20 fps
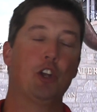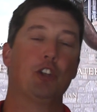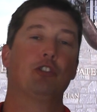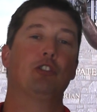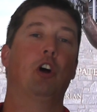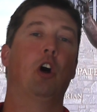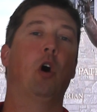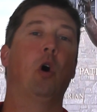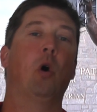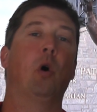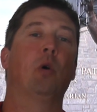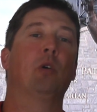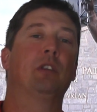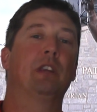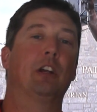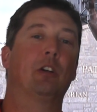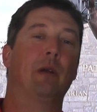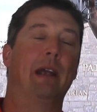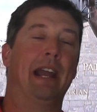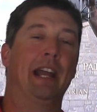told
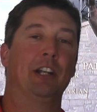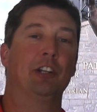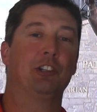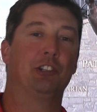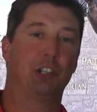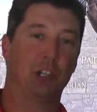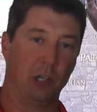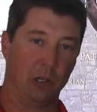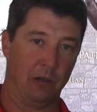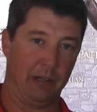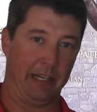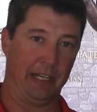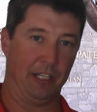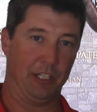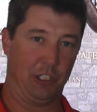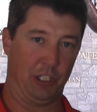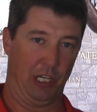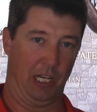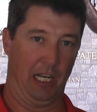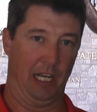the grand jury
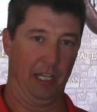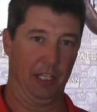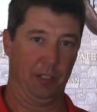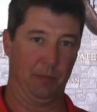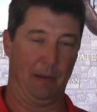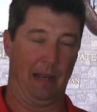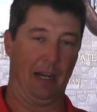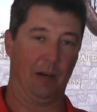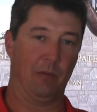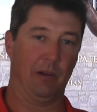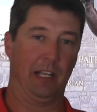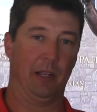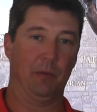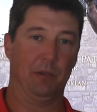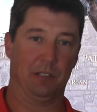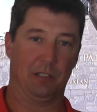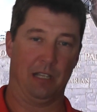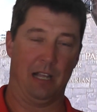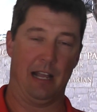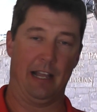judge, back when he
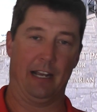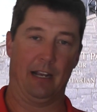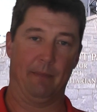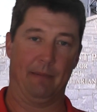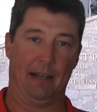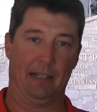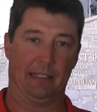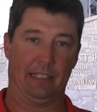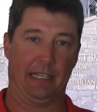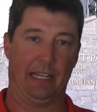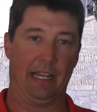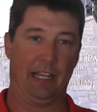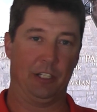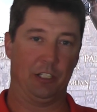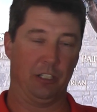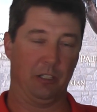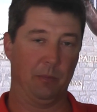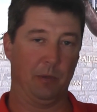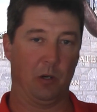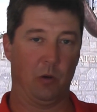was lying about the age
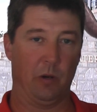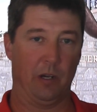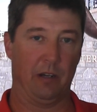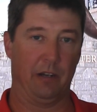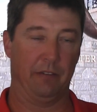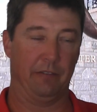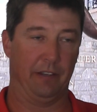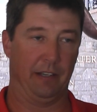of the McQueary